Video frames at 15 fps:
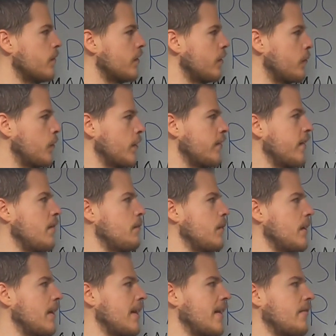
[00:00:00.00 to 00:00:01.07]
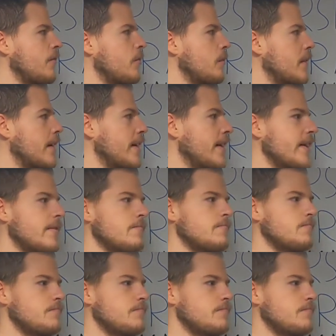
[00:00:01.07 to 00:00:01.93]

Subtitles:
So for example, that would be